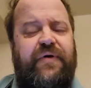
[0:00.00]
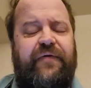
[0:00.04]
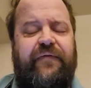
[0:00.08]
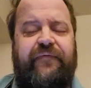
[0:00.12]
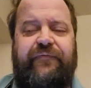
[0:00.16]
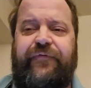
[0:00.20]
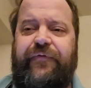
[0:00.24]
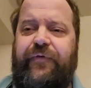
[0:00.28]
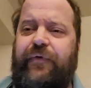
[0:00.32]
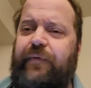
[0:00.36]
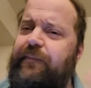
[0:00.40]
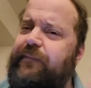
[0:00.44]

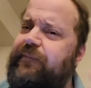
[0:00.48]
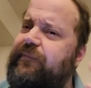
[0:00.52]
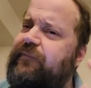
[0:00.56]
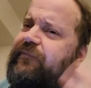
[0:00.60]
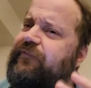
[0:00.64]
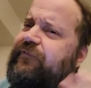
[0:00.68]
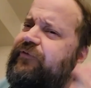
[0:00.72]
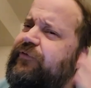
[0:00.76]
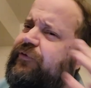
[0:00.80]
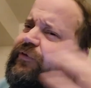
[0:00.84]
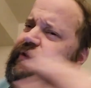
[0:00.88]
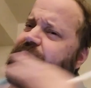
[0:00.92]

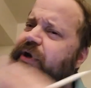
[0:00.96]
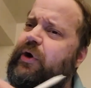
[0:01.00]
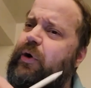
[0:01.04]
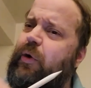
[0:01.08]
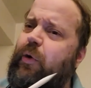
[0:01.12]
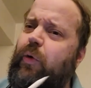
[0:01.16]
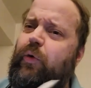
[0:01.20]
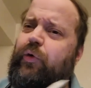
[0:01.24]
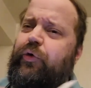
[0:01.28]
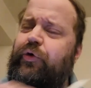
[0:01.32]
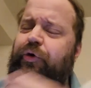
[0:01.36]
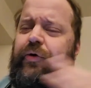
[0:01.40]
For the
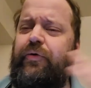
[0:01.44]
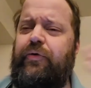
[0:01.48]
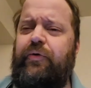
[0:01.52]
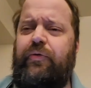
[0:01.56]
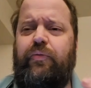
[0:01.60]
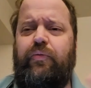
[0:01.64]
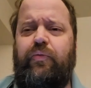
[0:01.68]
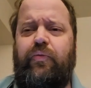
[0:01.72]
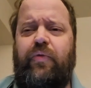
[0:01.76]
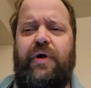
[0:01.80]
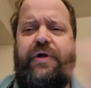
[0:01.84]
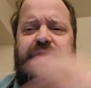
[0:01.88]
older
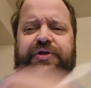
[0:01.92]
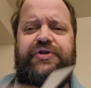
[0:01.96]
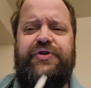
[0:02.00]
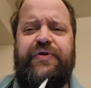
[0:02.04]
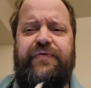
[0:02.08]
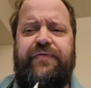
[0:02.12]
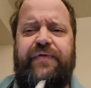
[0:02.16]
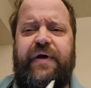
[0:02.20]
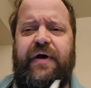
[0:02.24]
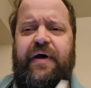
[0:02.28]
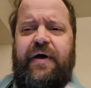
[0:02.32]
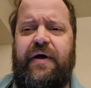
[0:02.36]
ones
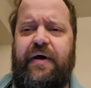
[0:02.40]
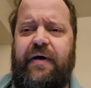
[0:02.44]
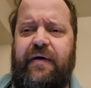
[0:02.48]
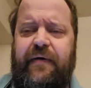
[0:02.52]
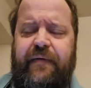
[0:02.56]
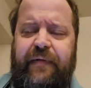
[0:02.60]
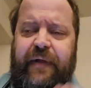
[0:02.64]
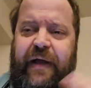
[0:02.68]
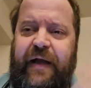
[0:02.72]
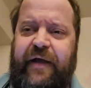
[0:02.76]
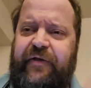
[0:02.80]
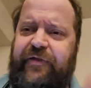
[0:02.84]
of
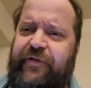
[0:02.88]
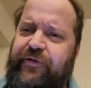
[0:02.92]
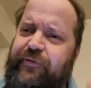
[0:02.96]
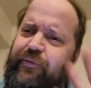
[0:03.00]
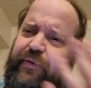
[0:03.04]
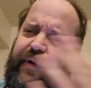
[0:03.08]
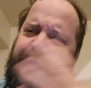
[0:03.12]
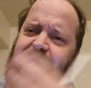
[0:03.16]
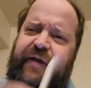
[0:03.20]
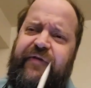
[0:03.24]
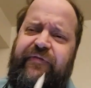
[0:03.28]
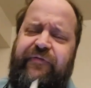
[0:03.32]
the
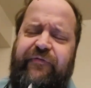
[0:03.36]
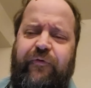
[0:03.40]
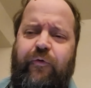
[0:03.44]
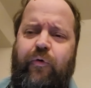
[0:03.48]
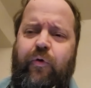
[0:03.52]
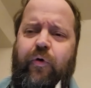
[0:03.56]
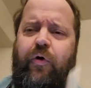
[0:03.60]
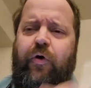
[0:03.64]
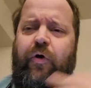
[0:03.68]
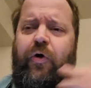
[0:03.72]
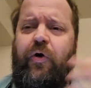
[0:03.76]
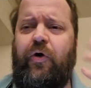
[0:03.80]
3,
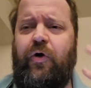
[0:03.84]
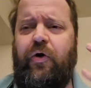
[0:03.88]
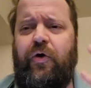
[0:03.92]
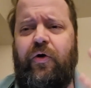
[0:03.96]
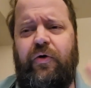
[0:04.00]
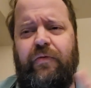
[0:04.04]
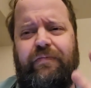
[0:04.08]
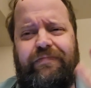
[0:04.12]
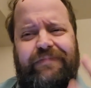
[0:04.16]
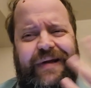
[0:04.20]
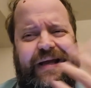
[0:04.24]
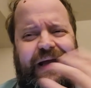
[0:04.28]

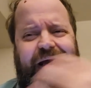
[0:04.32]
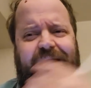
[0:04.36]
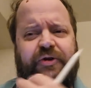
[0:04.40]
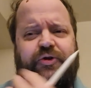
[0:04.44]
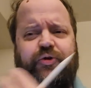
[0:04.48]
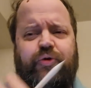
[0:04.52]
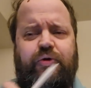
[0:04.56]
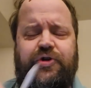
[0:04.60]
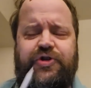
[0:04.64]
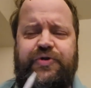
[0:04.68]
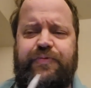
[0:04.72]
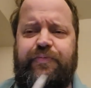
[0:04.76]
4, getting
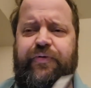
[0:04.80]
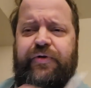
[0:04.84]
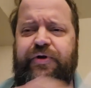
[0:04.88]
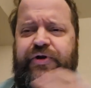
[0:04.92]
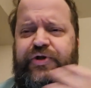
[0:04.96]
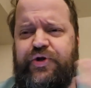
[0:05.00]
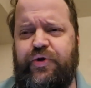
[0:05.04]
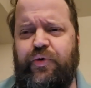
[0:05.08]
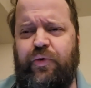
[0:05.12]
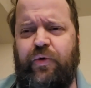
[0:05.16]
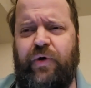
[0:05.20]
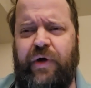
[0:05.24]
towards
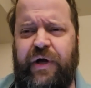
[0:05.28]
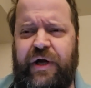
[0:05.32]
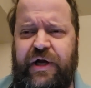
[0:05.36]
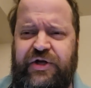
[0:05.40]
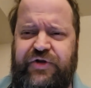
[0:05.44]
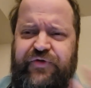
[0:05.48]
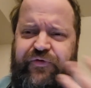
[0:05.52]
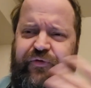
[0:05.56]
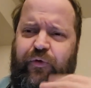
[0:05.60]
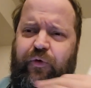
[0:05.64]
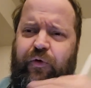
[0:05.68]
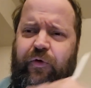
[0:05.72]
preschool
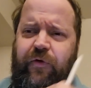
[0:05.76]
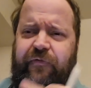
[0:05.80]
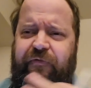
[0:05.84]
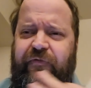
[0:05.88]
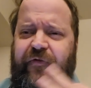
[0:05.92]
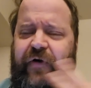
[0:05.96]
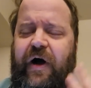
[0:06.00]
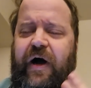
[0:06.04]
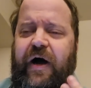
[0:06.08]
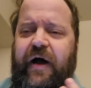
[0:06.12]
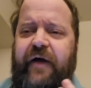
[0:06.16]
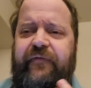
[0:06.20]
age, 4,
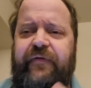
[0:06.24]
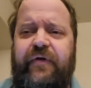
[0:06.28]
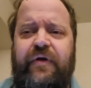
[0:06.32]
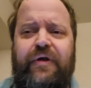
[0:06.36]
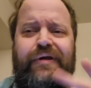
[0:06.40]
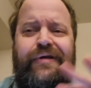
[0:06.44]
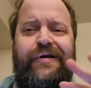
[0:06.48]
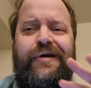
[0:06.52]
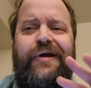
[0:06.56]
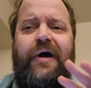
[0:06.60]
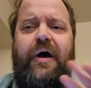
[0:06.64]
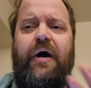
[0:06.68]
5,
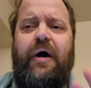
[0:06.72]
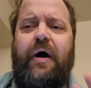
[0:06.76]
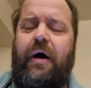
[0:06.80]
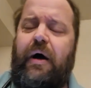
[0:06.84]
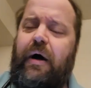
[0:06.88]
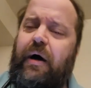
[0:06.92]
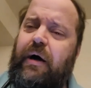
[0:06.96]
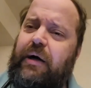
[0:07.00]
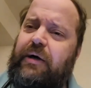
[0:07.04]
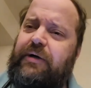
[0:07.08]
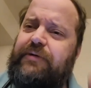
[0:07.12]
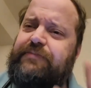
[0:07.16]

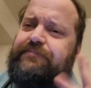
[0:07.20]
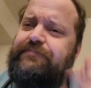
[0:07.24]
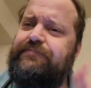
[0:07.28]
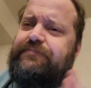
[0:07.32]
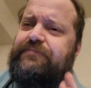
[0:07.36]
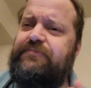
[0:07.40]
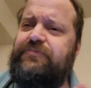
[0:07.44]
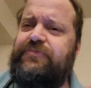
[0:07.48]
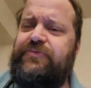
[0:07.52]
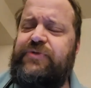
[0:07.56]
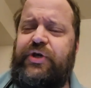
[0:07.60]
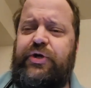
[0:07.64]

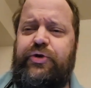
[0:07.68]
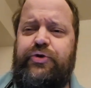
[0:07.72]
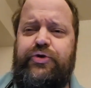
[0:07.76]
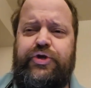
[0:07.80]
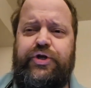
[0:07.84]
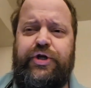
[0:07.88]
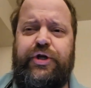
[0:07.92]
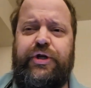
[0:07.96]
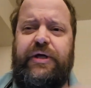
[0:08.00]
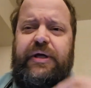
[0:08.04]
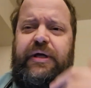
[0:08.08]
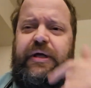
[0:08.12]

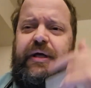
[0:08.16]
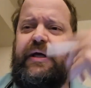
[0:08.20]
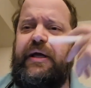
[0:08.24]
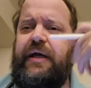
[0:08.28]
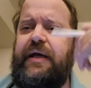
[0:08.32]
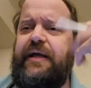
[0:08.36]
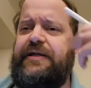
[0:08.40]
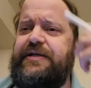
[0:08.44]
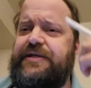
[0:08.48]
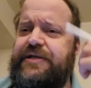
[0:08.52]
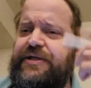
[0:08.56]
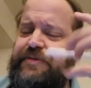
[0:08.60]
usually
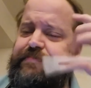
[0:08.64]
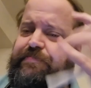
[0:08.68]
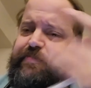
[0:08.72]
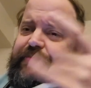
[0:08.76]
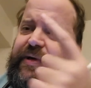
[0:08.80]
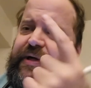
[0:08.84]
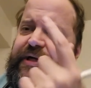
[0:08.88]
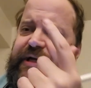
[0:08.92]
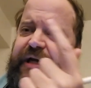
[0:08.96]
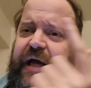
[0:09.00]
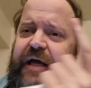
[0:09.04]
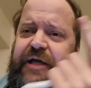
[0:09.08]
it's
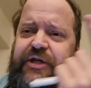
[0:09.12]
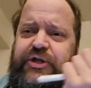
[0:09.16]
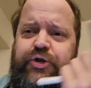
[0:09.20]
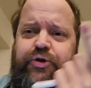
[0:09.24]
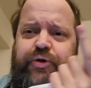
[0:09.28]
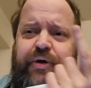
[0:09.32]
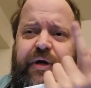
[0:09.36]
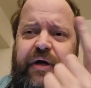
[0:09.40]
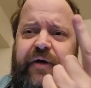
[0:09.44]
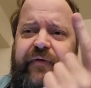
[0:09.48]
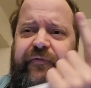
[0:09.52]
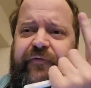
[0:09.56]

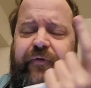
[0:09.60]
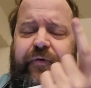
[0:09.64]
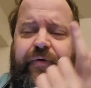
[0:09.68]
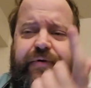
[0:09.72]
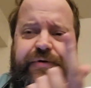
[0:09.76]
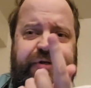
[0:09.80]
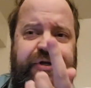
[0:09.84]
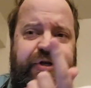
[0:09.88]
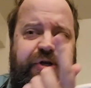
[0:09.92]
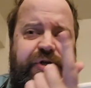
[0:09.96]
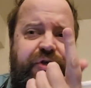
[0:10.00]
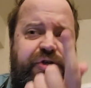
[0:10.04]
pedestrian
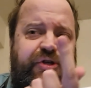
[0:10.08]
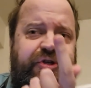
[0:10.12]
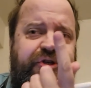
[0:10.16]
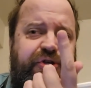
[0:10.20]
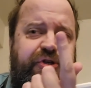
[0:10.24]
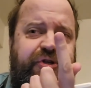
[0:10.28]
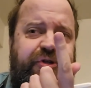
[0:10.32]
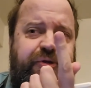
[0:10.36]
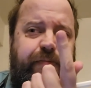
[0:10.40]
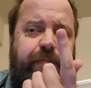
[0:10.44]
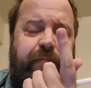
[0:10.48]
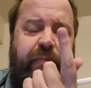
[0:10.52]

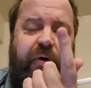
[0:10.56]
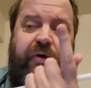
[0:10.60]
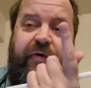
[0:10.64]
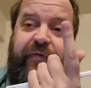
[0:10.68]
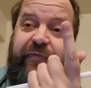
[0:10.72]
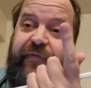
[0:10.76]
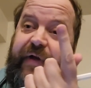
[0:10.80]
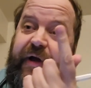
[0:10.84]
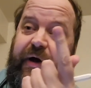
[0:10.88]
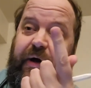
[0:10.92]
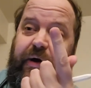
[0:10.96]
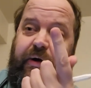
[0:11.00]
versus motor
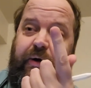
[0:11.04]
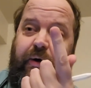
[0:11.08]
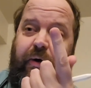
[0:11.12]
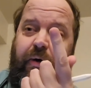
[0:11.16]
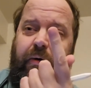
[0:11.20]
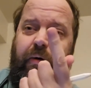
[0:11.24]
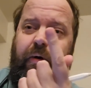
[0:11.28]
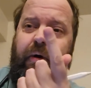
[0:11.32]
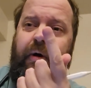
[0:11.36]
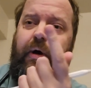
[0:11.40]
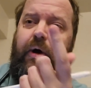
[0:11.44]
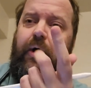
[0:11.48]
vehicle.